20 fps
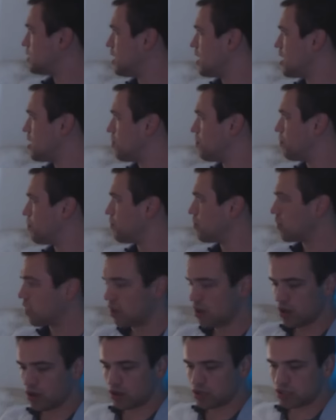the same.
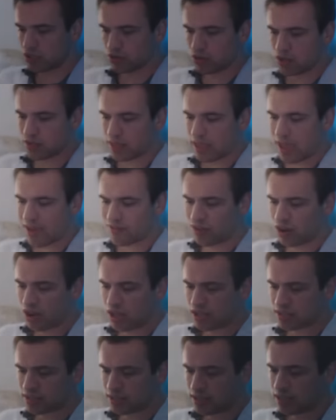So good. They
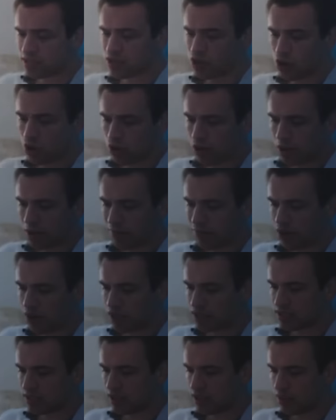haven't lost, doesn't look like they've
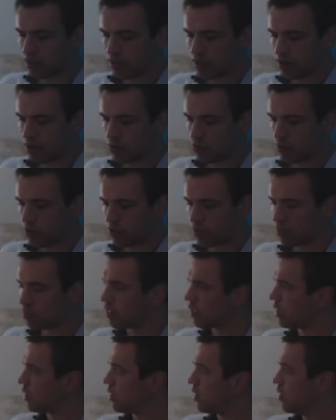lost anything with
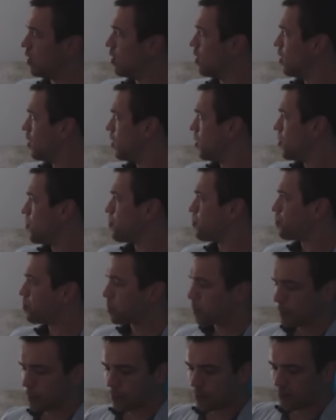the
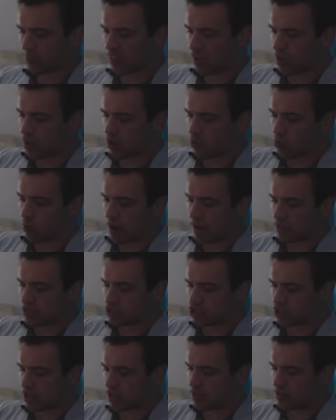
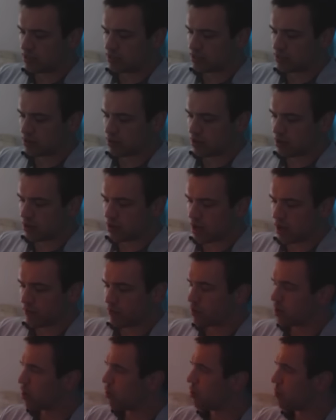white shades.
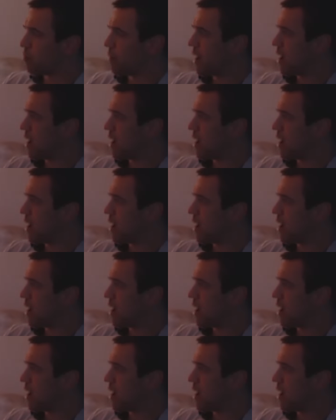If we go